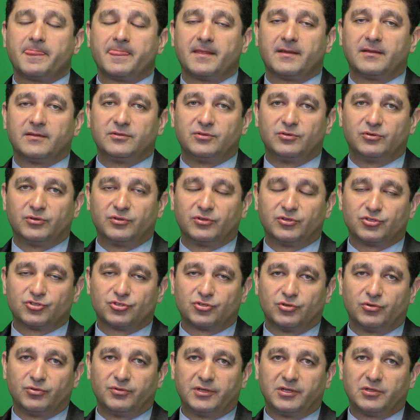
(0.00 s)
uh, during the
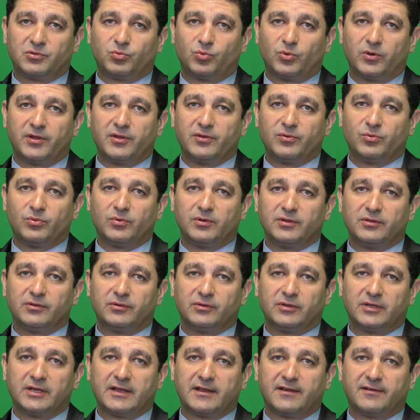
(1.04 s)
show. That way
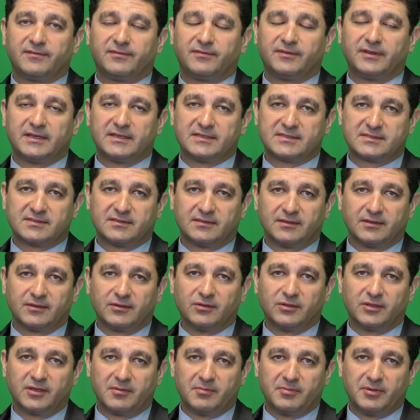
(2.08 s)
we have less
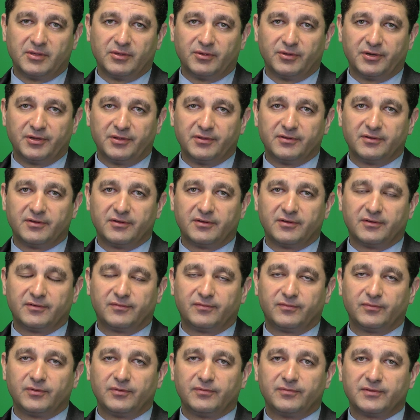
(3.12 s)
legal liability
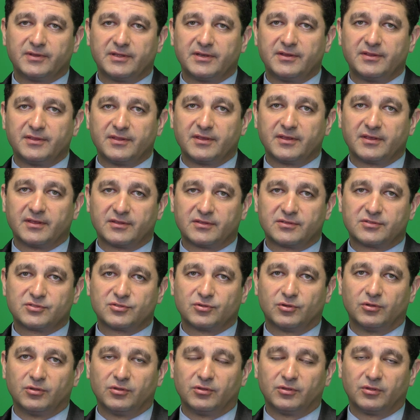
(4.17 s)
of if anything gets
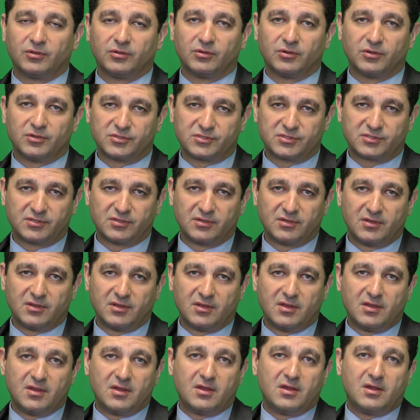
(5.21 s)
stolen or lost.
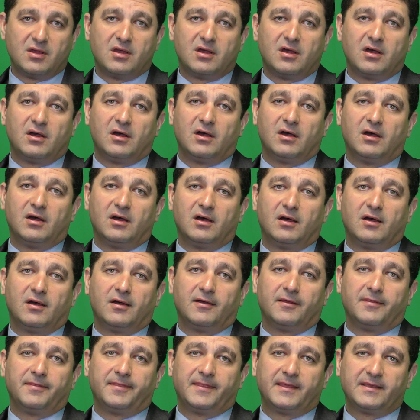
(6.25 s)

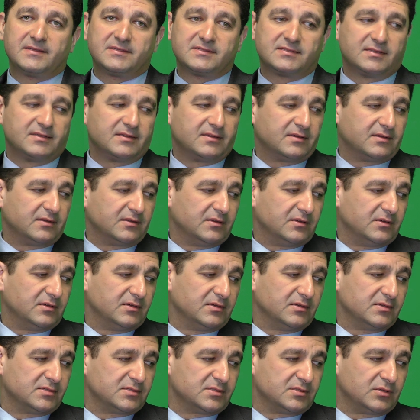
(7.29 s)
Uh, next thing
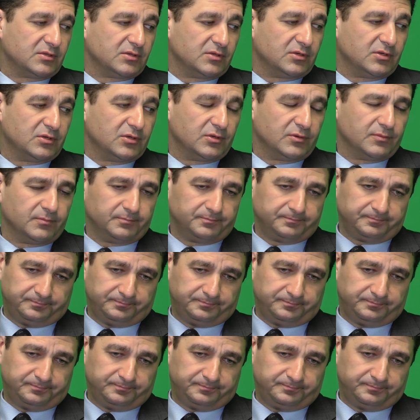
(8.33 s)
is the